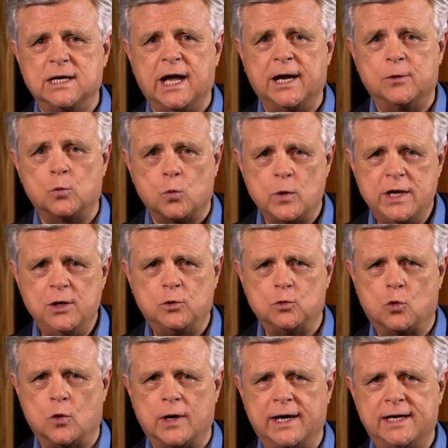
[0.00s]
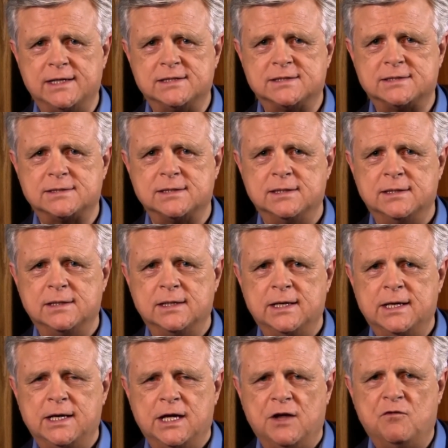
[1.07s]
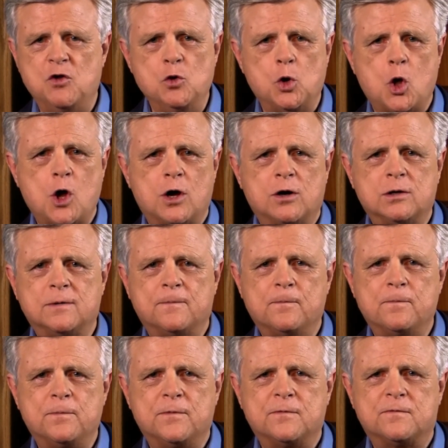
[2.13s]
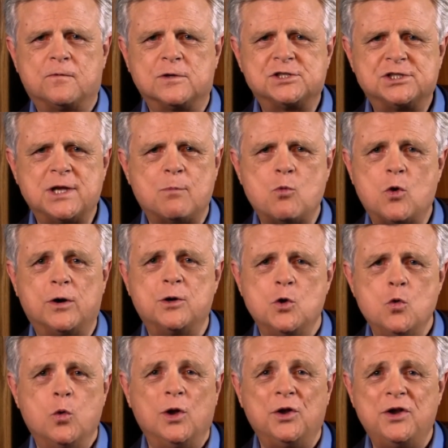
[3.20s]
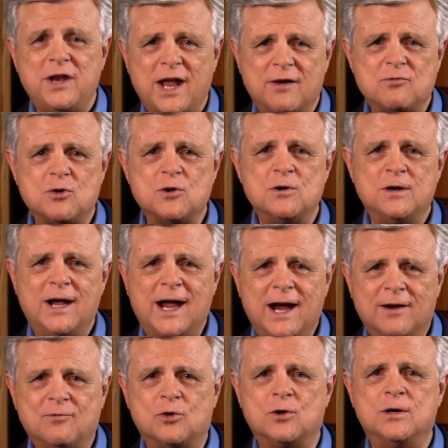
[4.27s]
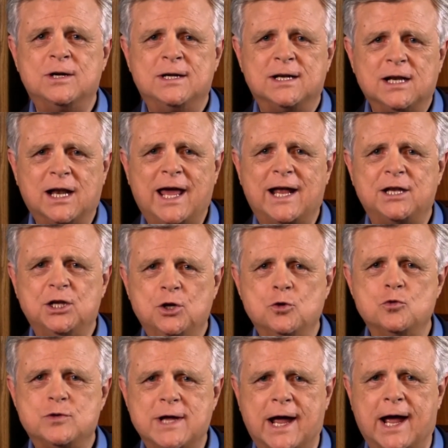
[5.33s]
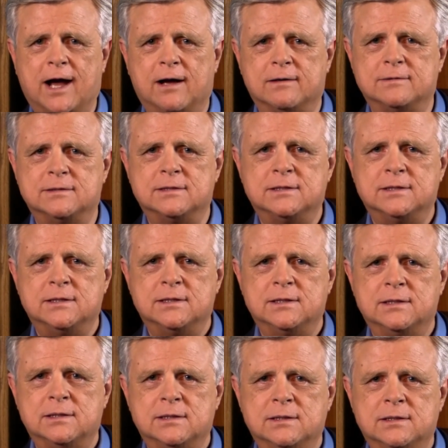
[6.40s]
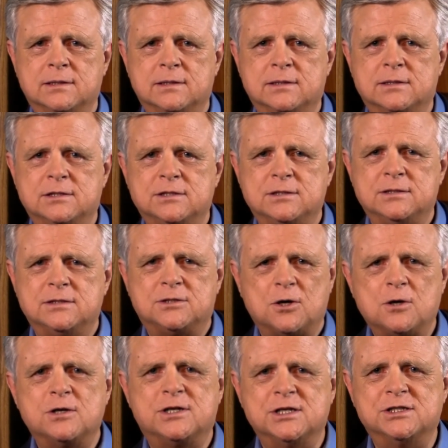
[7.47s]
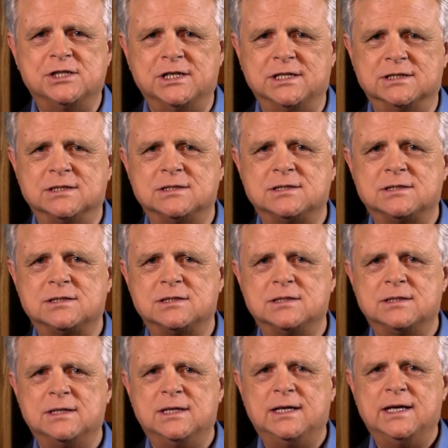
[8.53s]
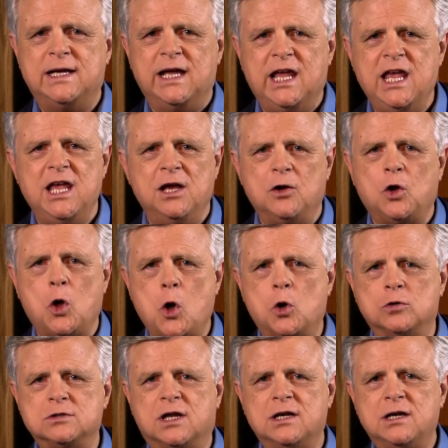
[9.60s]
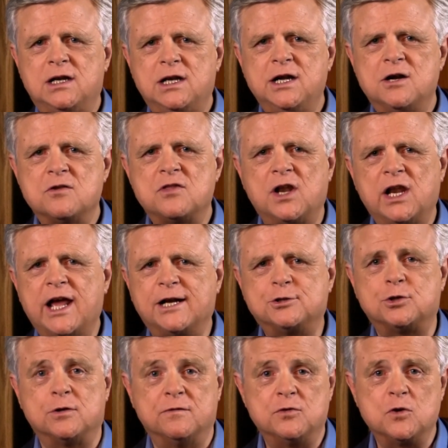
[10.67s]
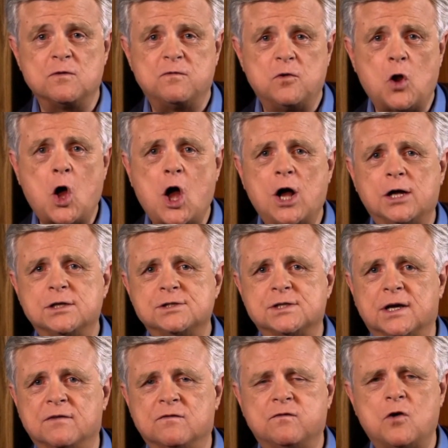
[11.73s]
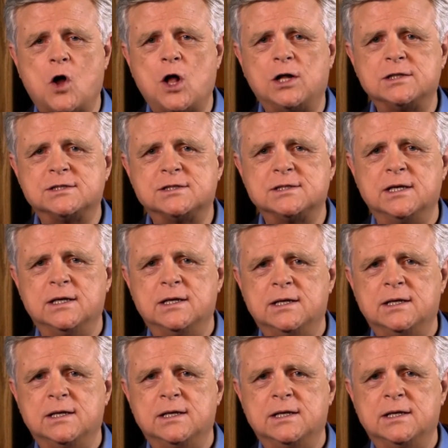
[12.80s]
and real grace, if you long for someone who will never, ever let you down, turn to Jesus. He alone can clear the ledger of your flaws and faults